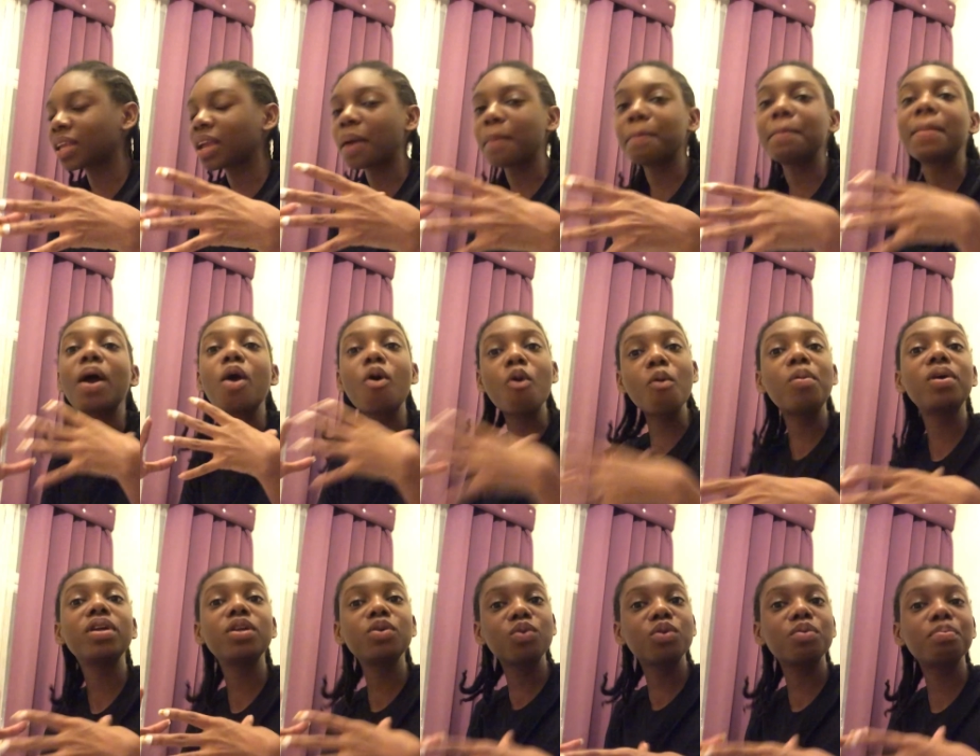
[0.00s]
my whole
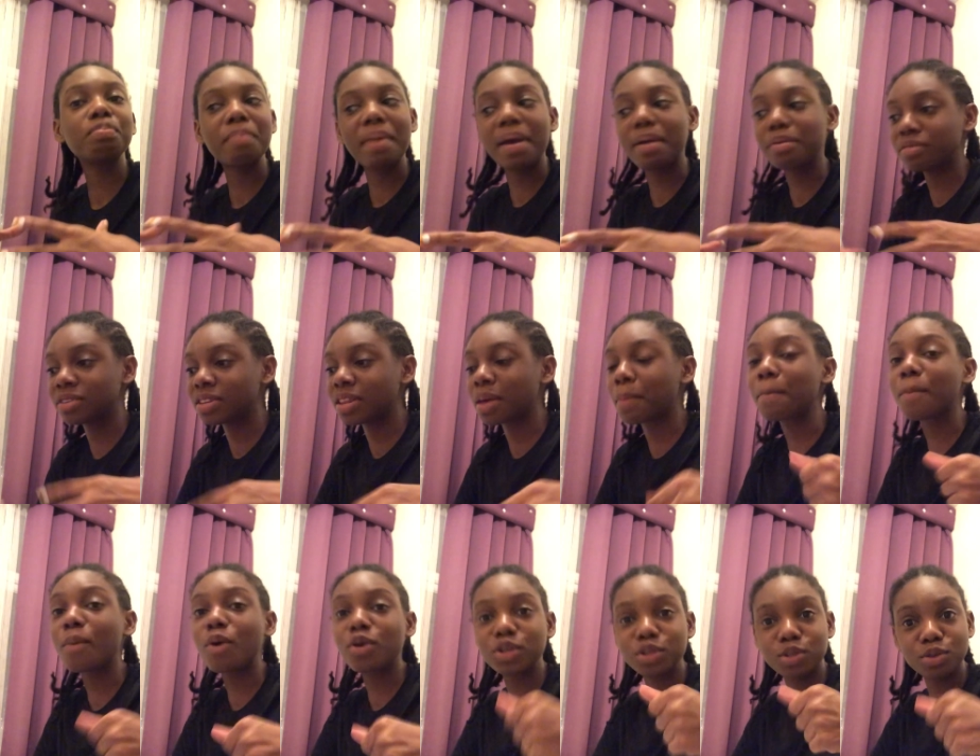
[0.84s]
body, the
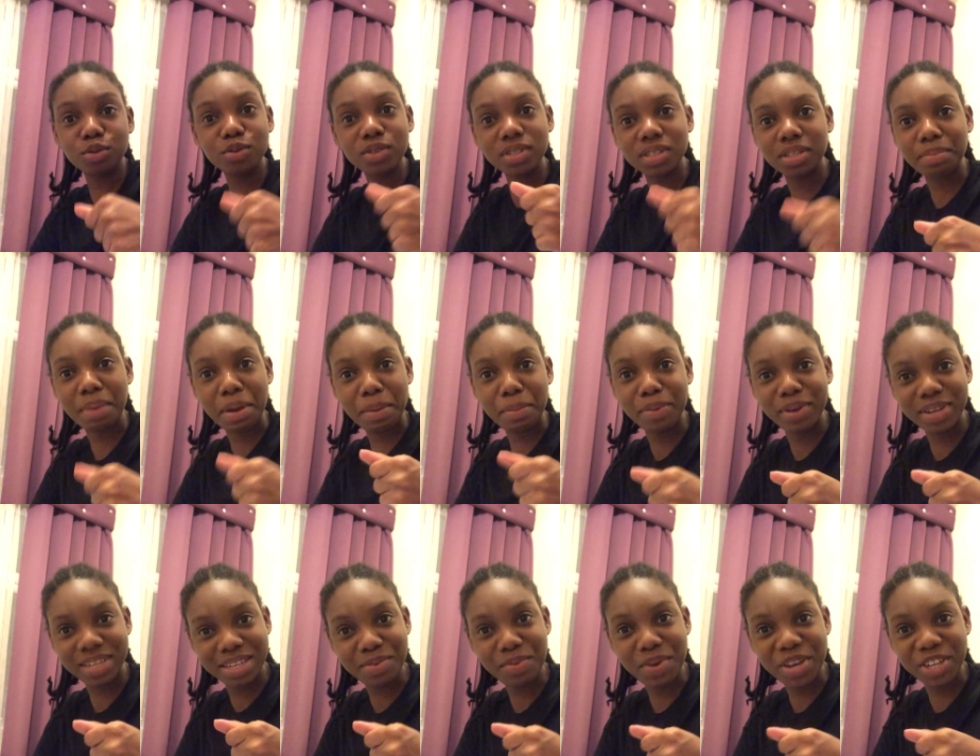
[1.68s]
muscles in my
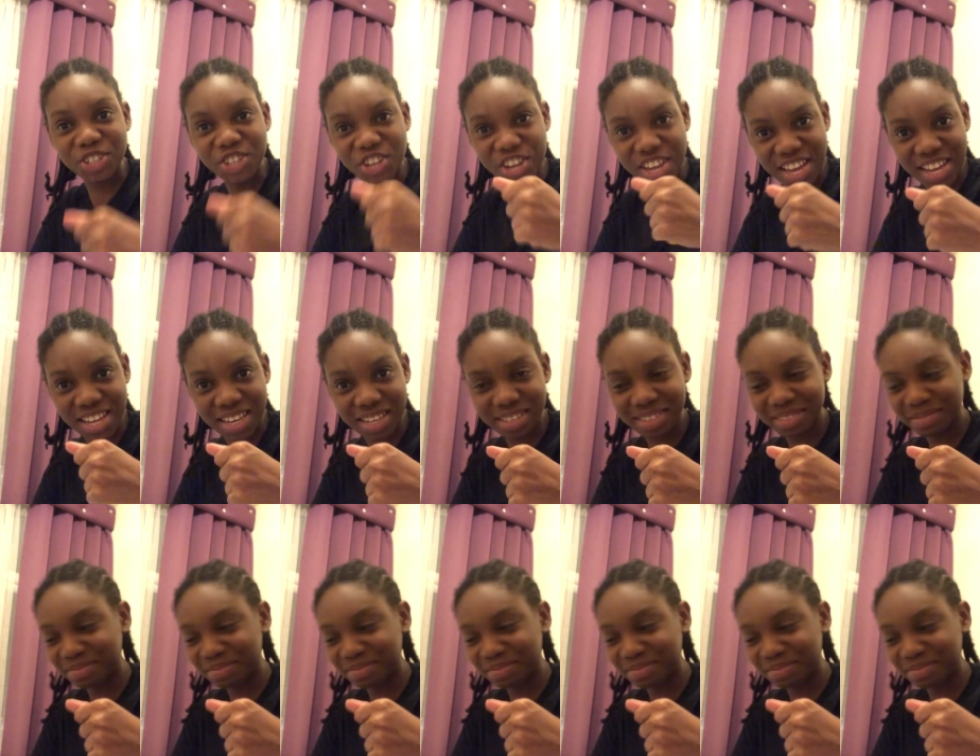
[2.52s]
body were shaking.